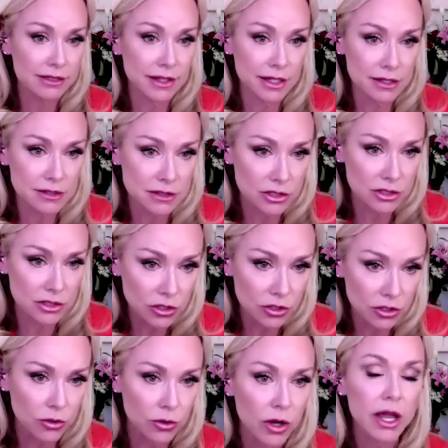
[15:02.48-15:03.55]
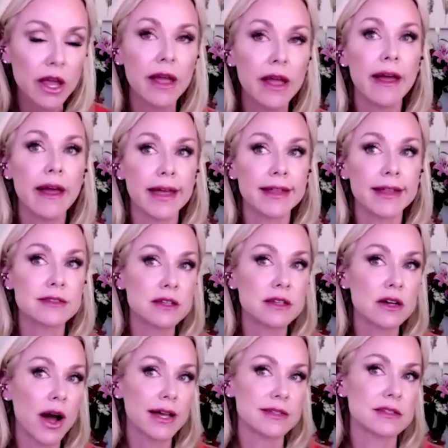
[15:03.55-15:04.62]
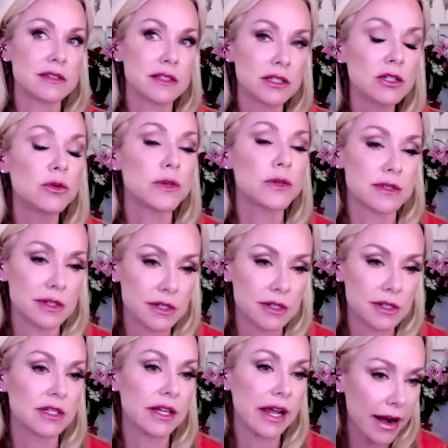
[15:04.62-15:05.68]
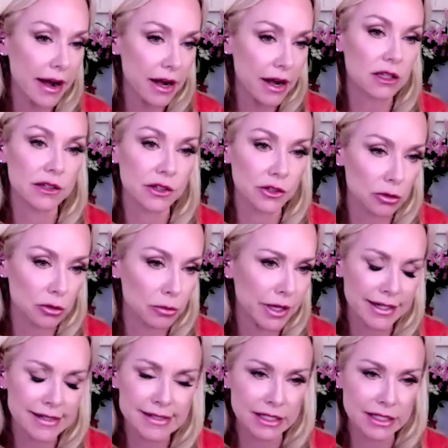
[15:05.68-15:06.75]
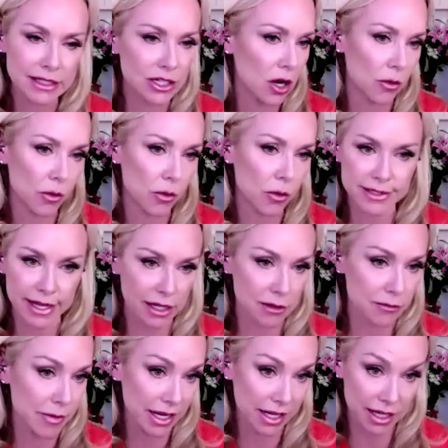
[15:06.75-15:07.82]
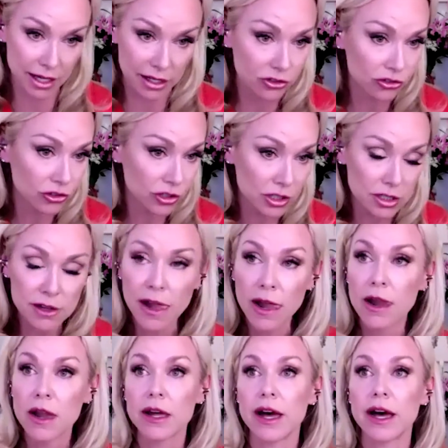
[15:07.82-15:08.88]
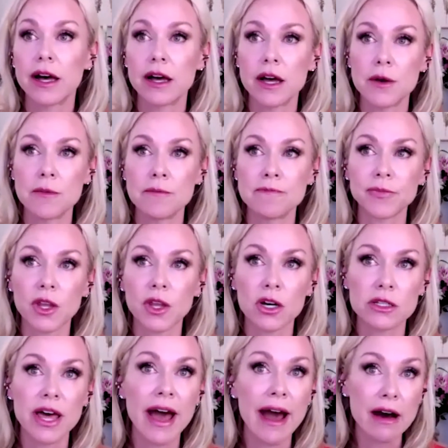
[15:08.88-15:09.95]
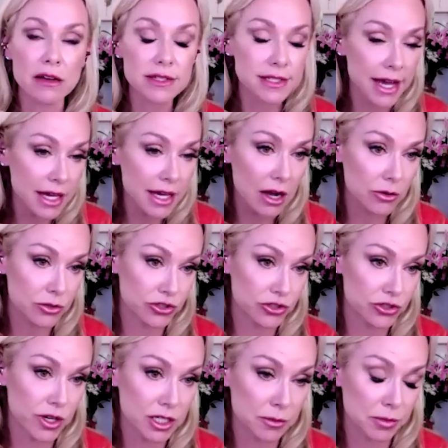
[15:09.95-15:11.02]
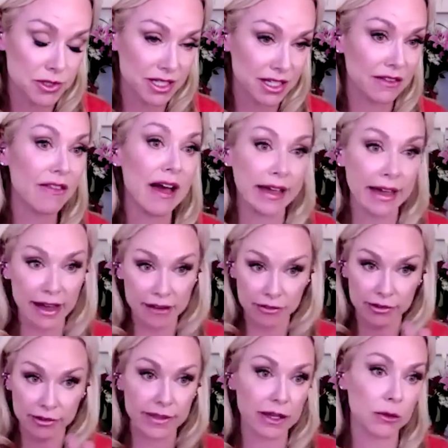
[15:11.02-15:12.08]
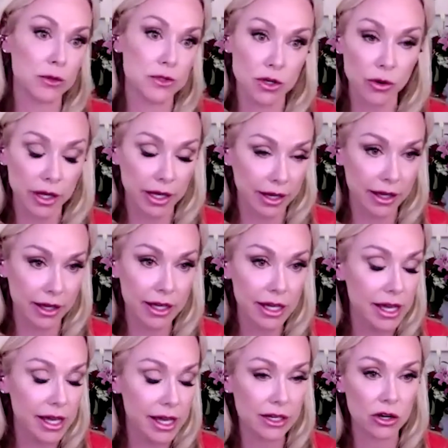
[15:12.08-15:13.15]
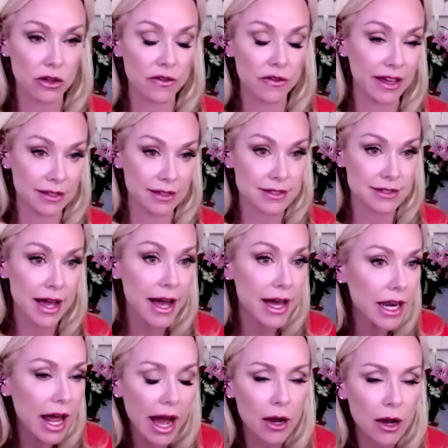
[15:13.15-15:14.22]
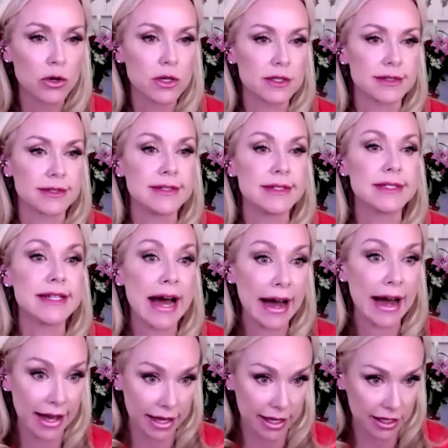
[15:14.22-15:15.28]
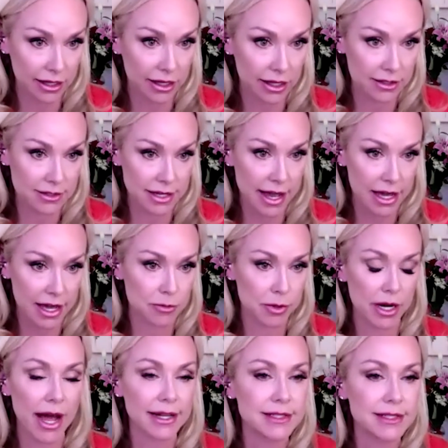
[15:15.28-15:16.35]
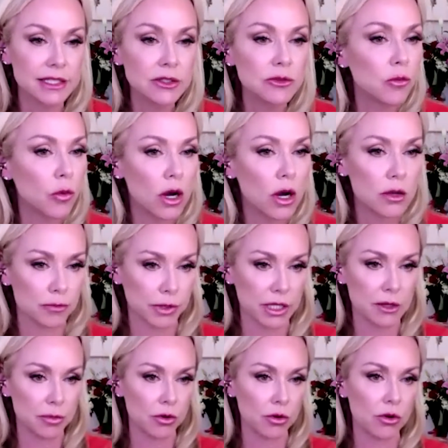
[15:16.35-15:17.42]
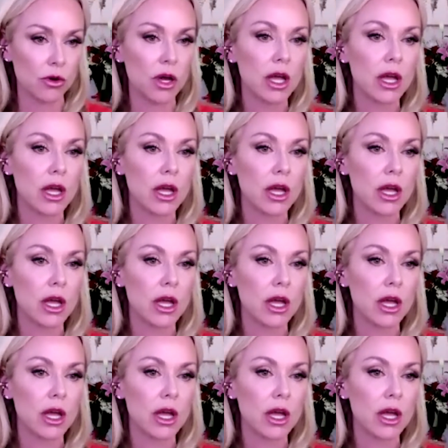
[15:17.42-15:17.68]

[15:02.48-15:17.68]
things to do. And so I still was in denial a little bit. I did not want to take medication. On the outside, I was trying to pretend like everything was okay. And on the inside, I was dying inside, but I didn't want people